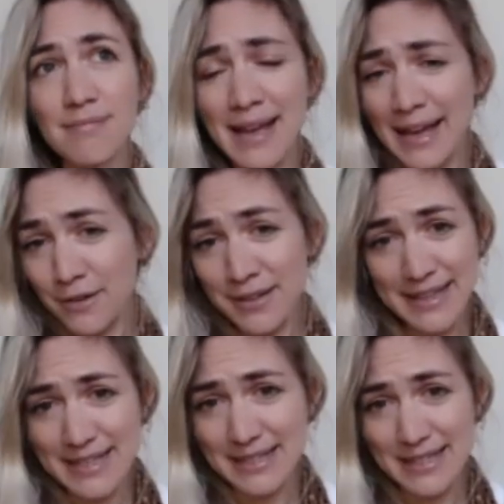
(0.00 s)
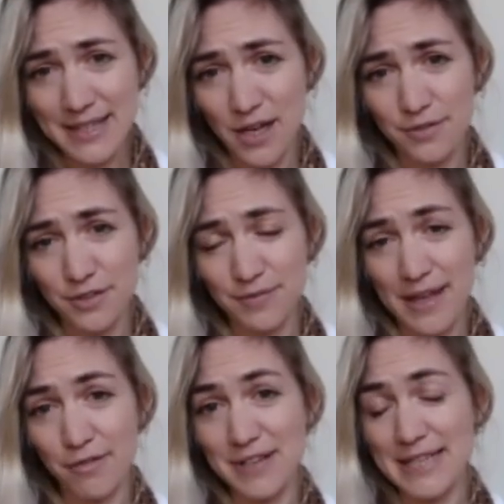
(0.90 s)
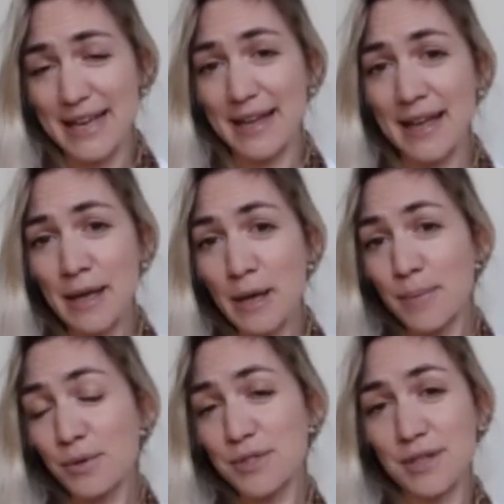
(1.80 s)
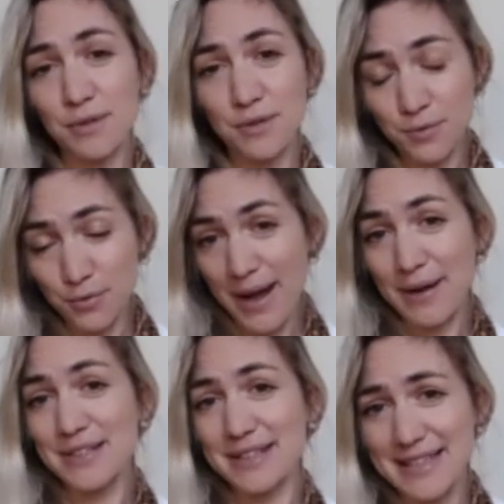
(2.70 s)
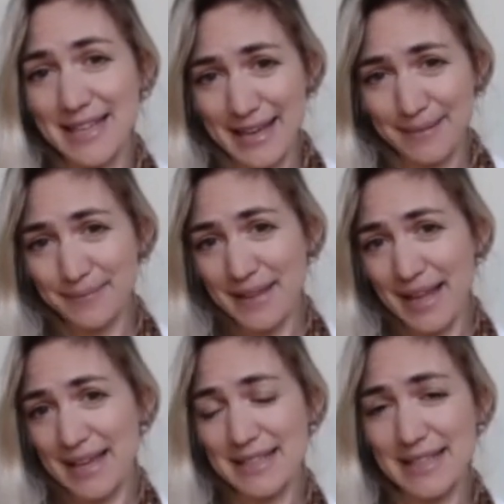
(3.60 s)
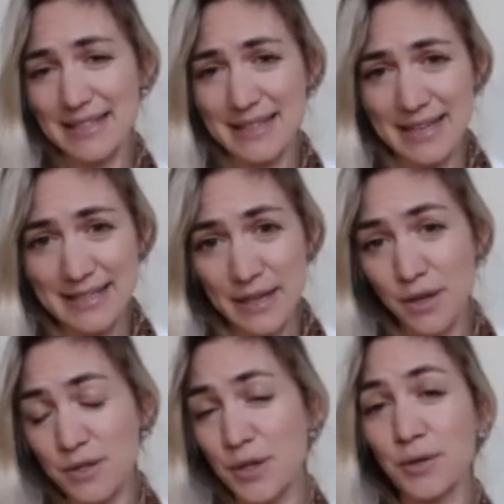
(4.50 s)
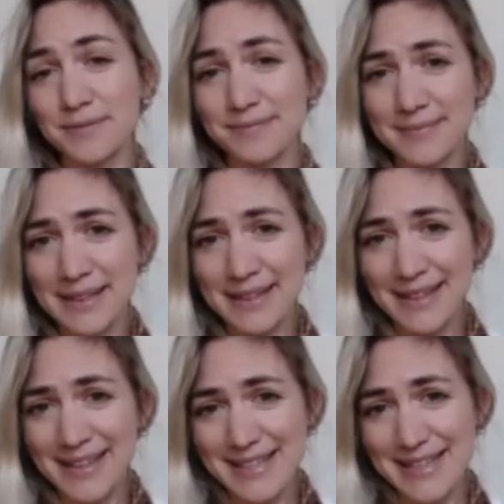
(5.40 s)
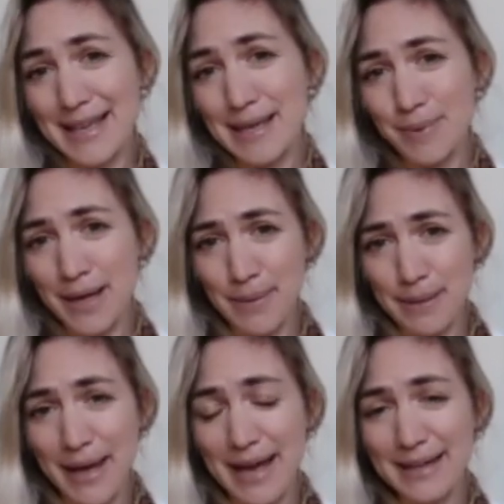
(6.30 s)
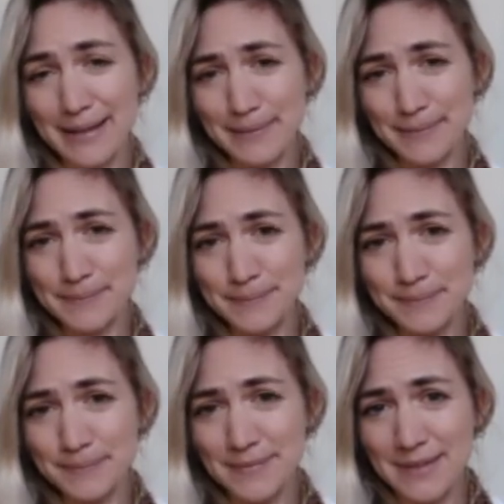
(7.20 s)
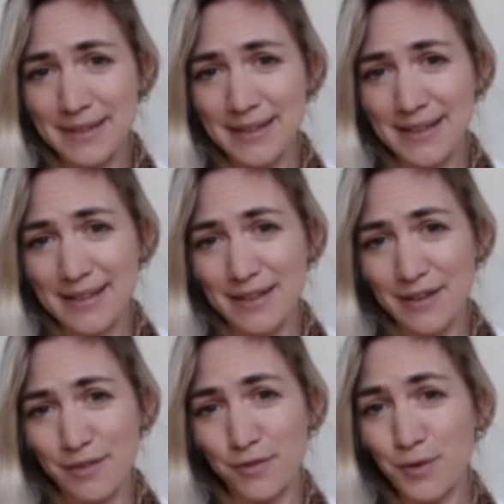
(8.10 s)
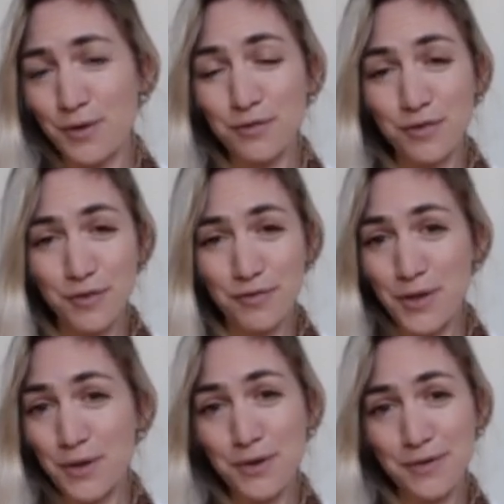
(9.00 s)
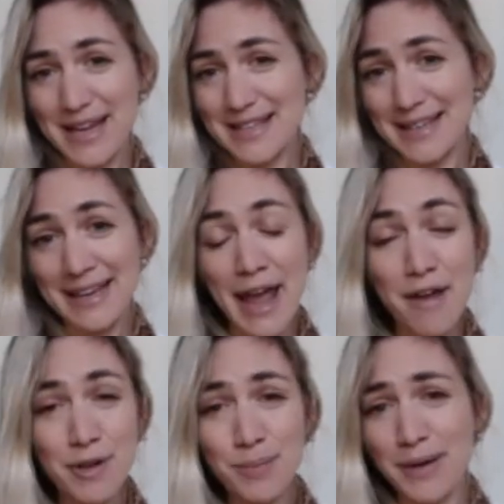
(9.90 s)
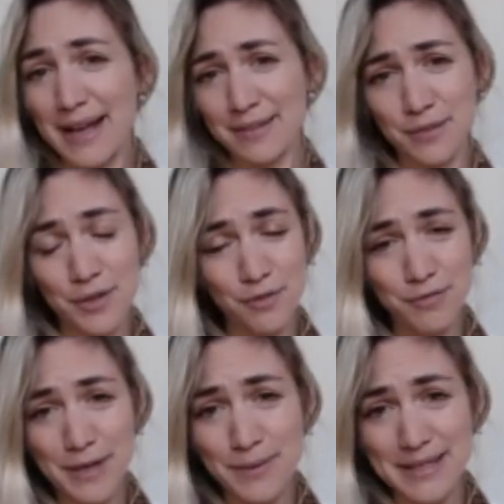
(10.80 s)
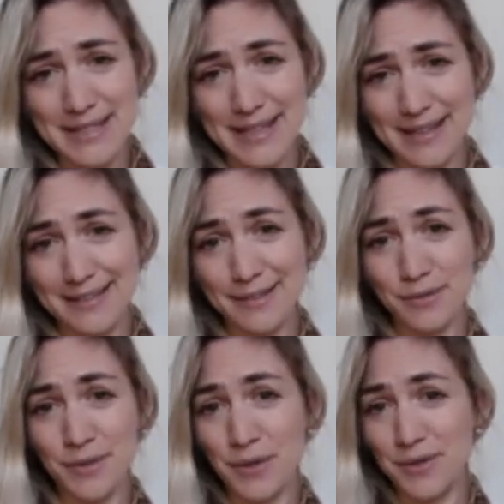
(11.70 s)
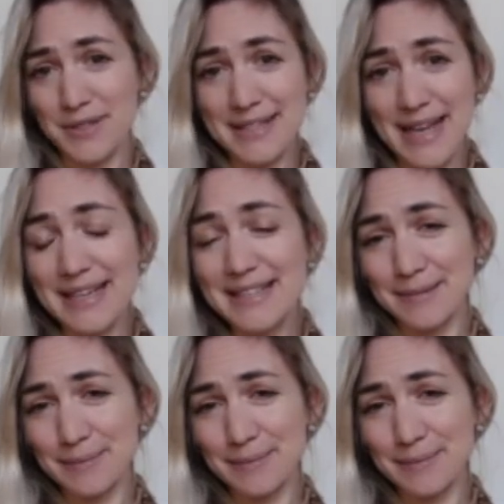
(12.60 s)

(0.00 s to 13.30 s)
anchoring that at the start of the everyday, but also throughout the day as it goes on, to keep coming back. For your creating in every breath, through your frequency, through your state.